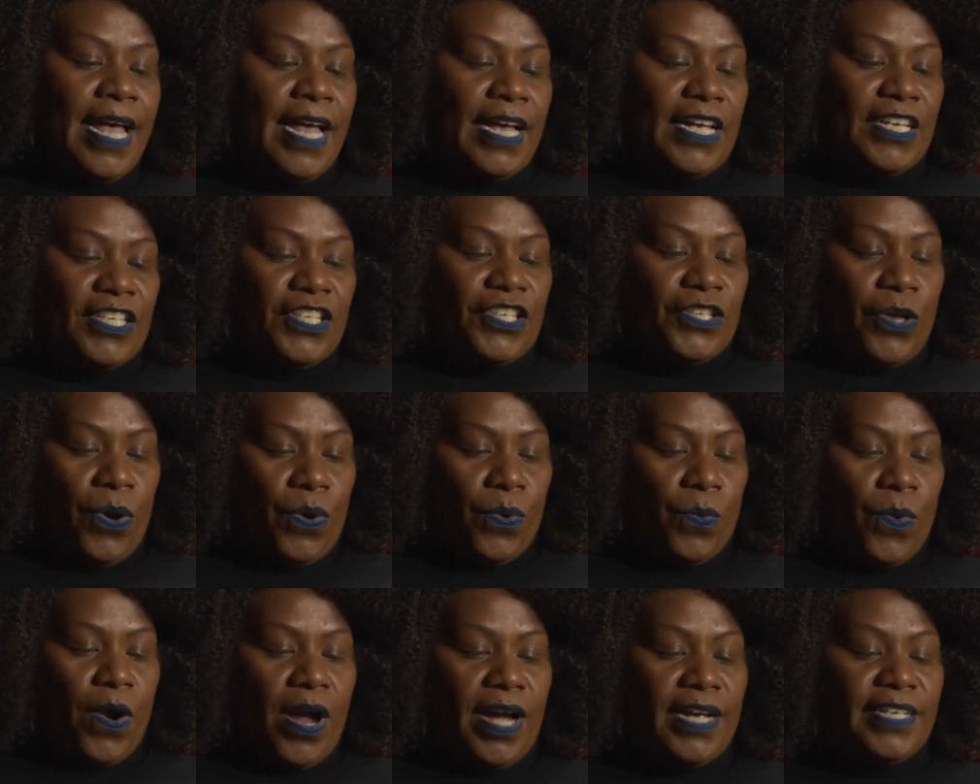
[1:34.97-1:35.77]
a
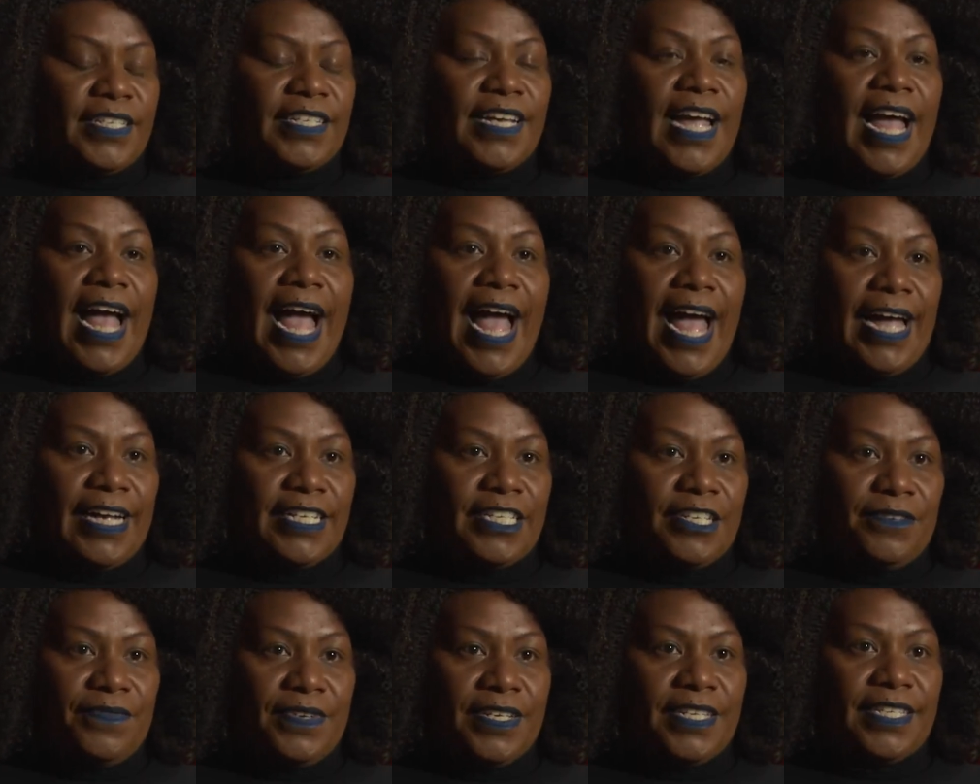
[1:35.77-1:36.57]
songwriter,
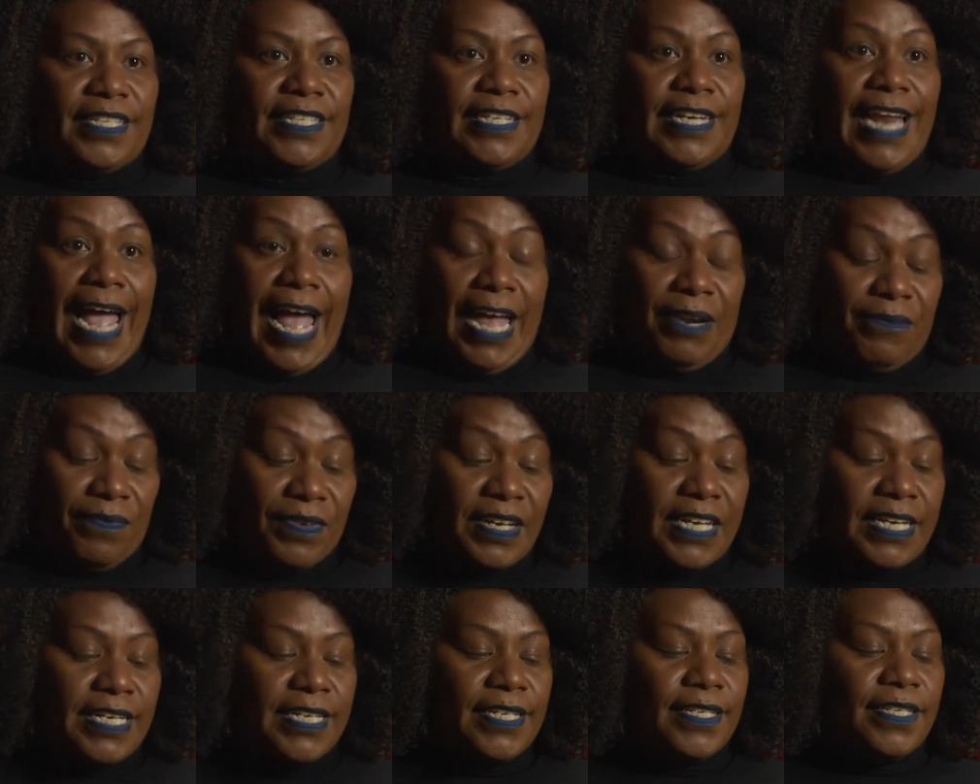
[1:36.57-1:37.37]
activist and
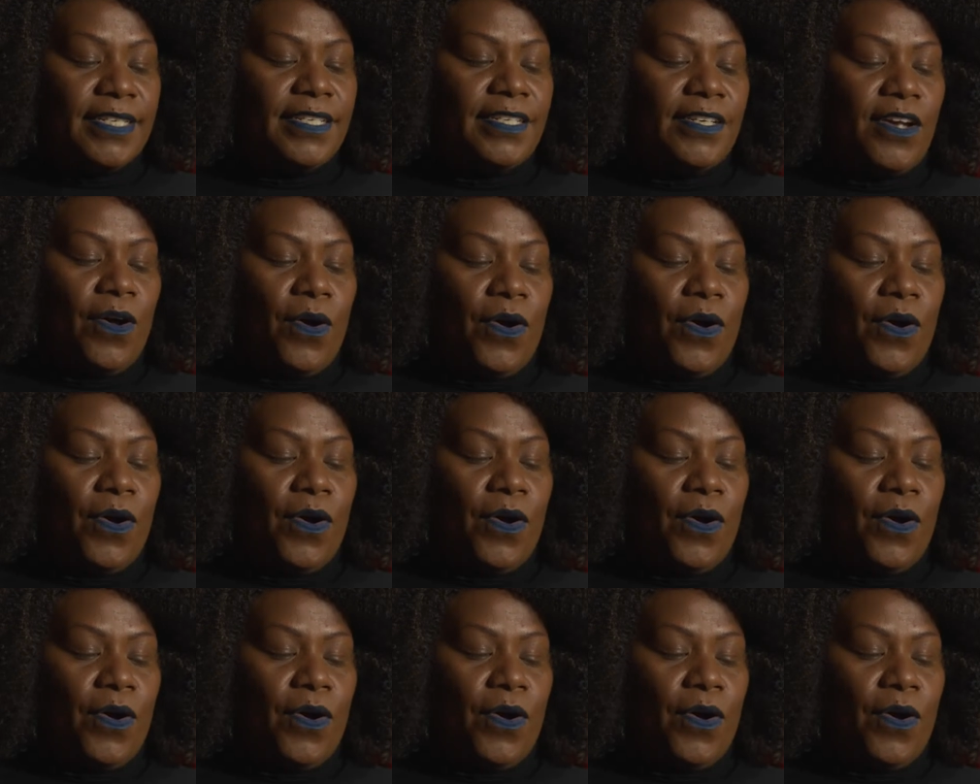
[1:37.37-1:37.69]
advocate